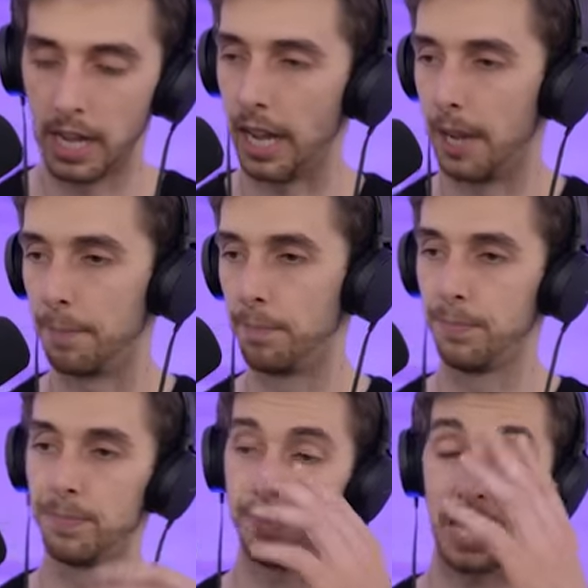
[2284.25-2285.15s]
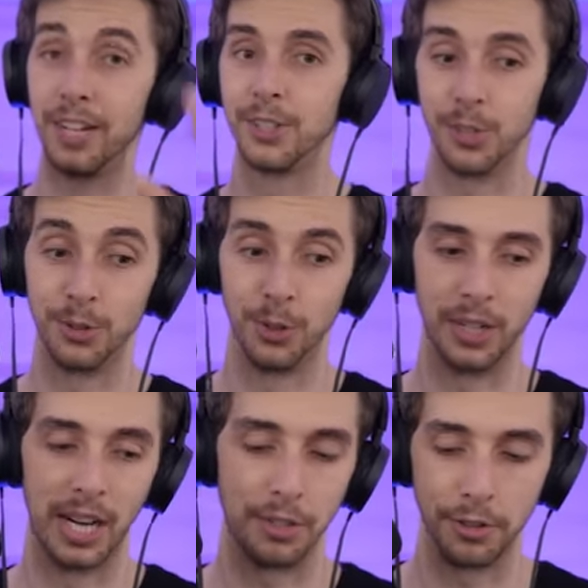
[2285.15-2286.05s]
um, dinosaur
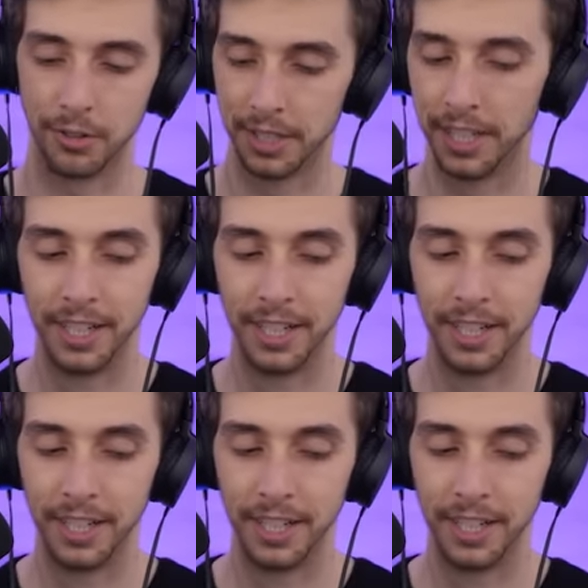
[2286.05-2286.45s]
toy collections.